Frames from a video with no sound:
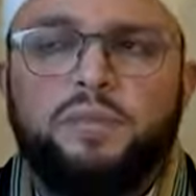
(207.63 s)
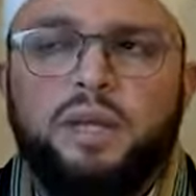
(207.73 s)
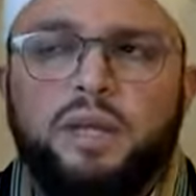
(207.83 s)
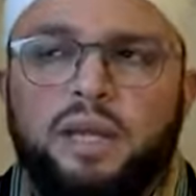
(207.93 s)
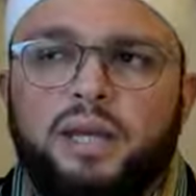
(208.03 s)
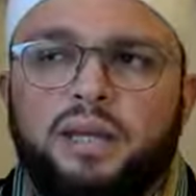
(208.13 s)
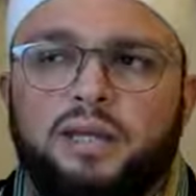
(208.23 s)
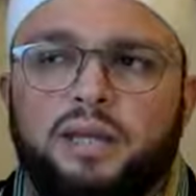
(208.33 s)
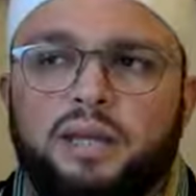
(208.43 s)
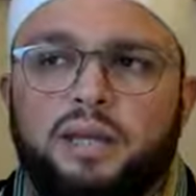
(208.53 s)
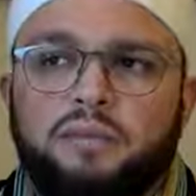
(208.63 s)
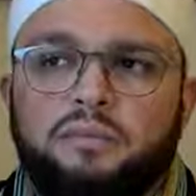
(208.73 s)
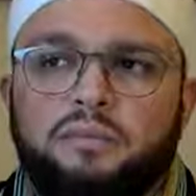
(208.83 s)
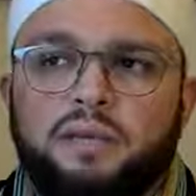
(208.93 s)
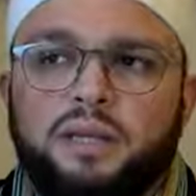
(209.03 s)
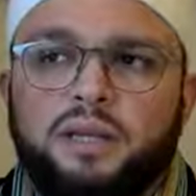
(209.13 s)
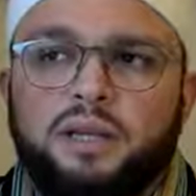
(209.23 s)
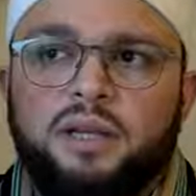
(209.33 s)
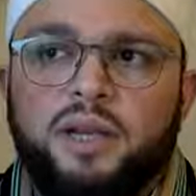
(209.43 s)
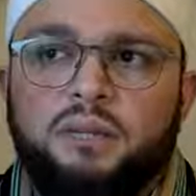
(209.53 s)
And
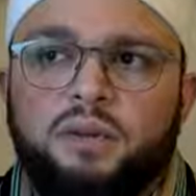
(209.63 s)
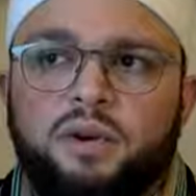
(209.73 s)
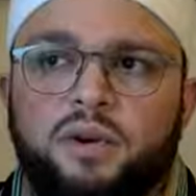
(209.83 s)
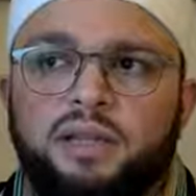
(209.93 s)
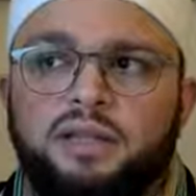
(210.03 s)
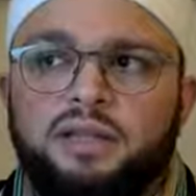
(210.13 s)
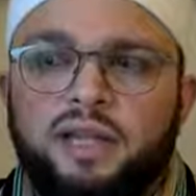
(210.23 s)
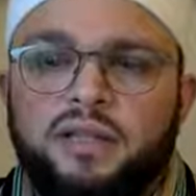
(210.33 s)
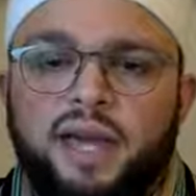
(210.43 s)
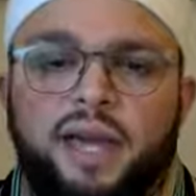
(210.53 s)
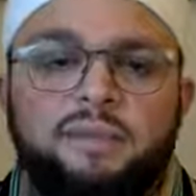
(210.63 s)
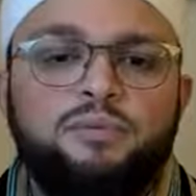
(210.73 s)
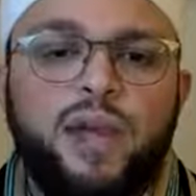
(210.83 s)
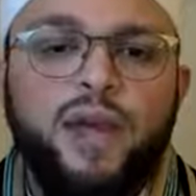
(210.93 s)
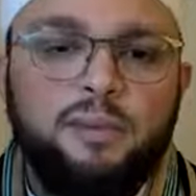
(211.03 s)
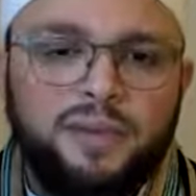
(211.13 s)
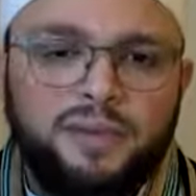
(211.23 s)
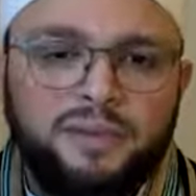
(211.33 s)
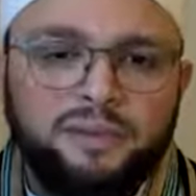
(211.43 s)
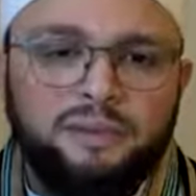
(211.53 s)
I'm calling it an
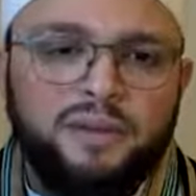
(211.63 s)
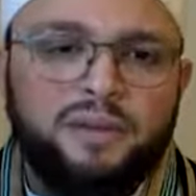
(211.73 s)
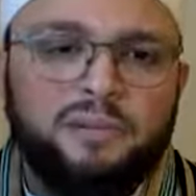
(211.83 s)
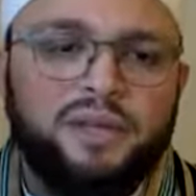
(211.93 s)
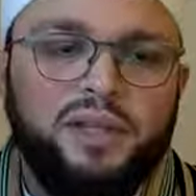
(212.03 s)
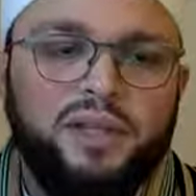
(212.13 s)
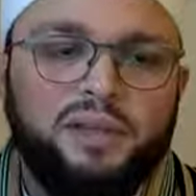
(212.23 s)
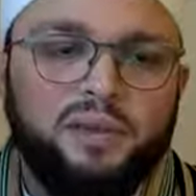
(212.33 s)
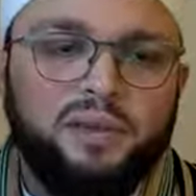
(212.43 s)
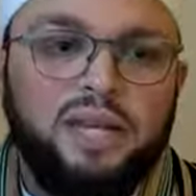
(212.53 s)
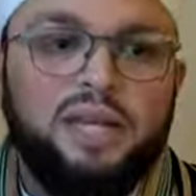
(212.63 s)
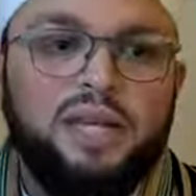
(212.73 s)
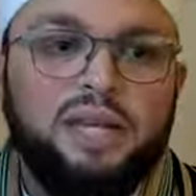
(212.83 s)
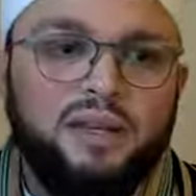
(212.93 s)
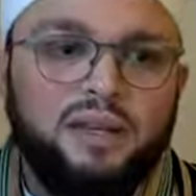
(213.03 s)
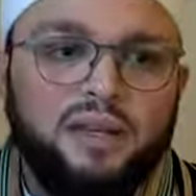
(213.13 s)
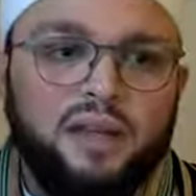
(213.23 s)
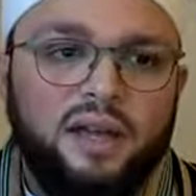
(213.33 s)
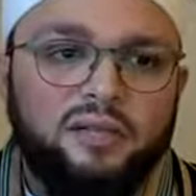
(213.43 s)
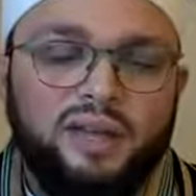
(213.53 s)
Abrahamic Ramadan, or the meaning
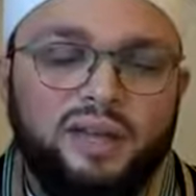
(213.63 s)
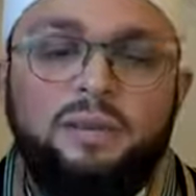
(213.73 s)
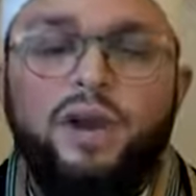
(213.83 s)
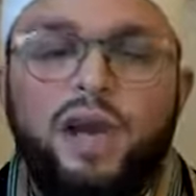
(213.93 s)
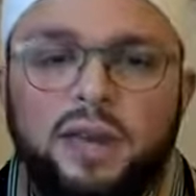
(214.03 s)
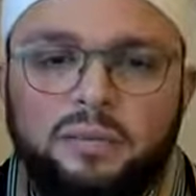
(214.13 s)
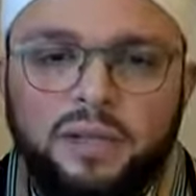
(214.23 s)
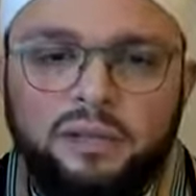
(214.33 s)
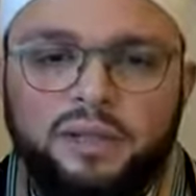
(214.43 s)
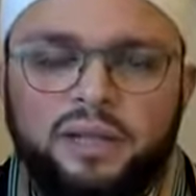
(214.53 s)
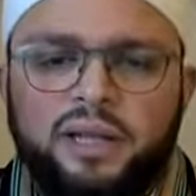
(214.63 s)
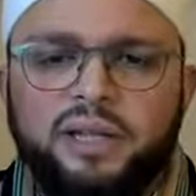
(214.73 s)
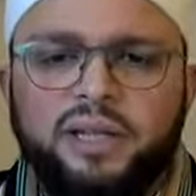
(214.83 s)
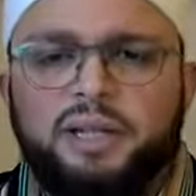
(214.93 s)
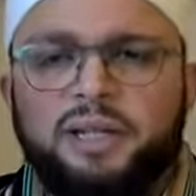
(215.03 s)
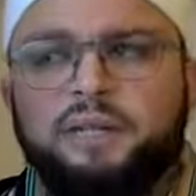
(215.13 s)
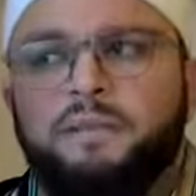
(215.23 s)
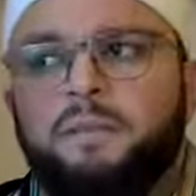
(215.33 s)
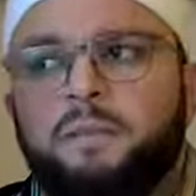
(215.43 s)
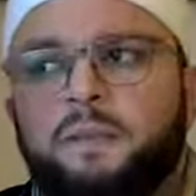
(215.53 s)
of an Abrahamic Ramadan. And
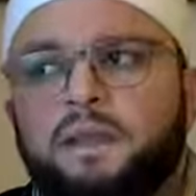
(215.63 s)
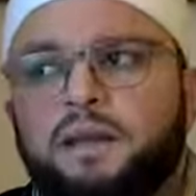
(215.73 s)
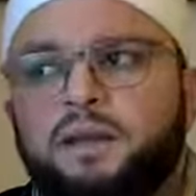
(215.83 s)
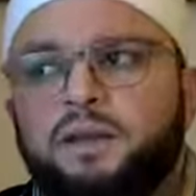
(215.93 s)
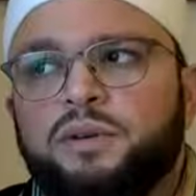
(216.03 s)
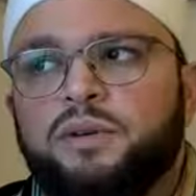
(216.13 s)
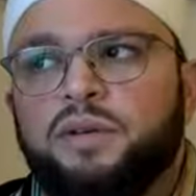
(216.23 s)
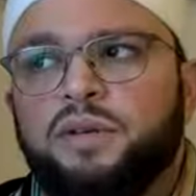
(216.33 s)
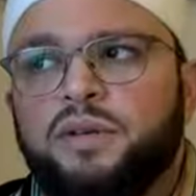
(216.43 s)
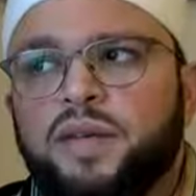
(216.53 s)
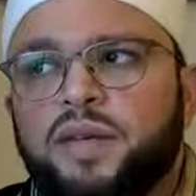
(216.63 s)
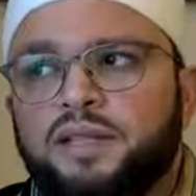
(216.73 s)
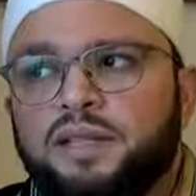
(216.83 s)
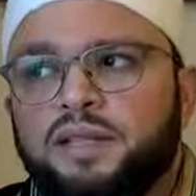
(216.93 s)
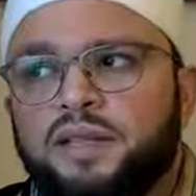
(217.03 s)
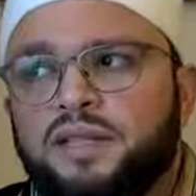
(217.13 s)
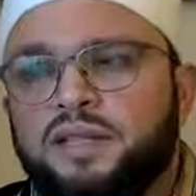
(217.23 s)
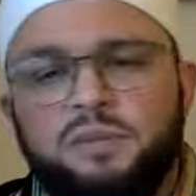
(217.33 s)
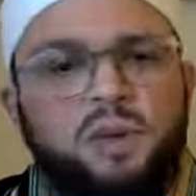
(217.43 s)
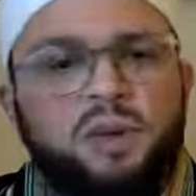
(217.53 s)
you know, there, as in that
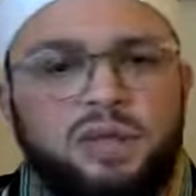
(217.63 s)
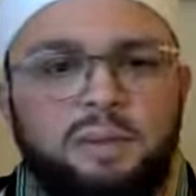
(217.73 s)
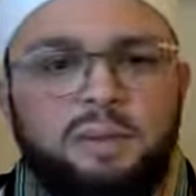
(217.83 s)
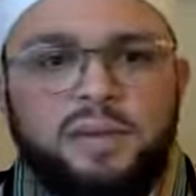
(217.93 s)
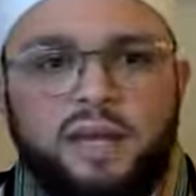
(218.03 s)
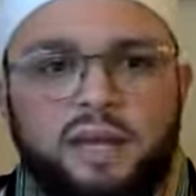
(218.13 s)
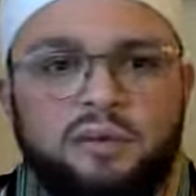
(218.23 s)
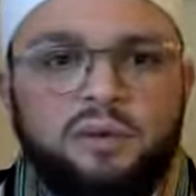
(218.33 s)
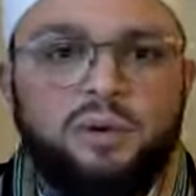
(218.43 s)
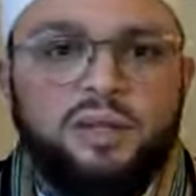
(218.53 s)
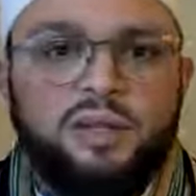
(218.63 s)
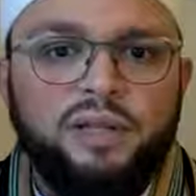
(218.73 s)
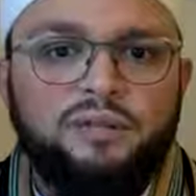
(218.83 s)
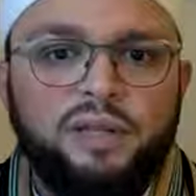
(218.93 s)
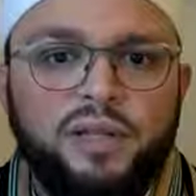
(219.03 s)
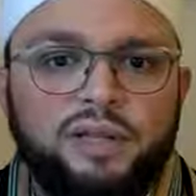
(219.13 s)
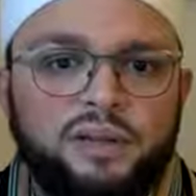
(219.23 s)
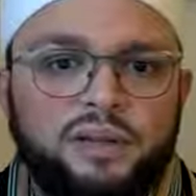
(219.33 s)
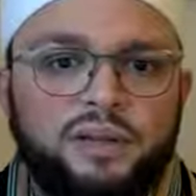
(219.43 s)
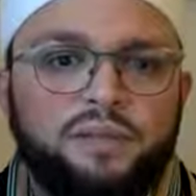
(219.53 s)
small clip that I recorded a few days
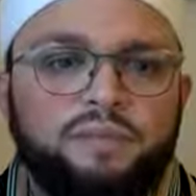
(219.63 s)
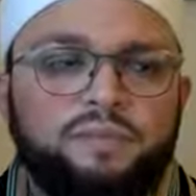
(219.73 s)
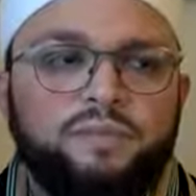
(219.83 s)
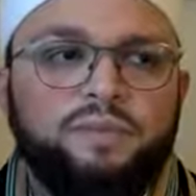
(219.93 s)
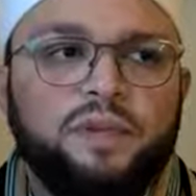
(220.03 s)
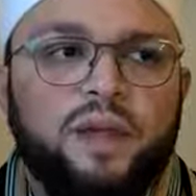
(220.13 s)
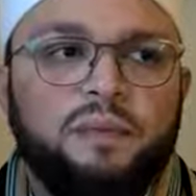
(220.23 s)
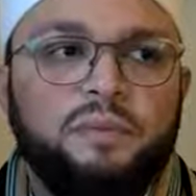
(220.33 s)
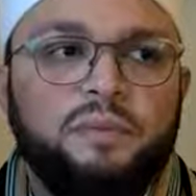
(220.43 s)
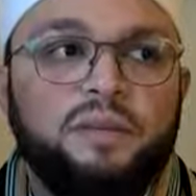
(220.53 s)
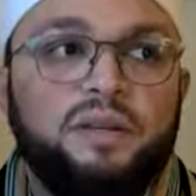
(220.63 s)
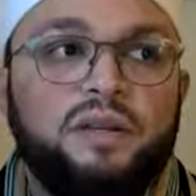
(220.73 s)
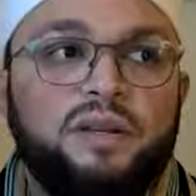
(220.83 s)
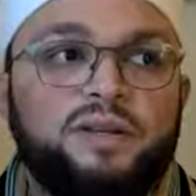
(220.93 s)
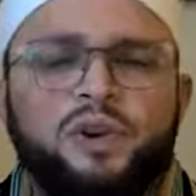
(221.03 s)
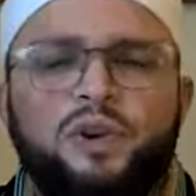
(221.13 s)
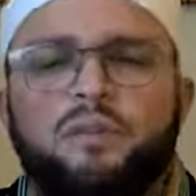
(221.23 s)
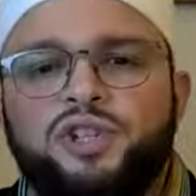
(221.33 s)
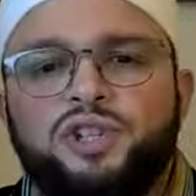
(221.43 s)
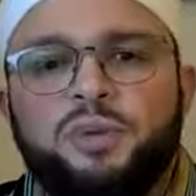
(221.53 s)
ago, there is so
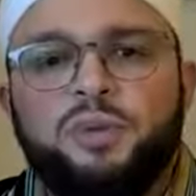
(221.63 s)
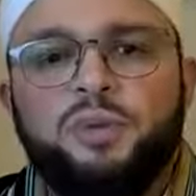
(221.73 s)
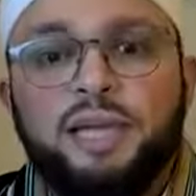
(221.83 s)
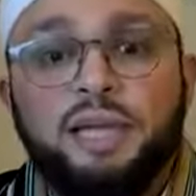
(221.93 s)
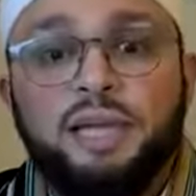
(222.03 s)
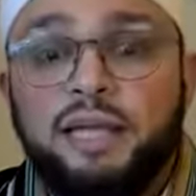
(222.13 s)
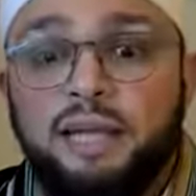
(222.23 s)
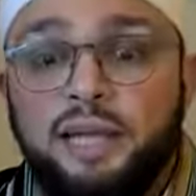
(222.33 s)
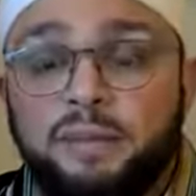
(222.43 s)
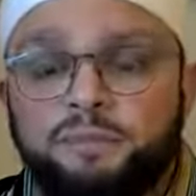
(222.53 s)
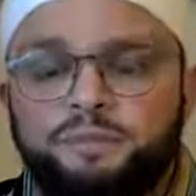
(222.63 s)
much that we can glean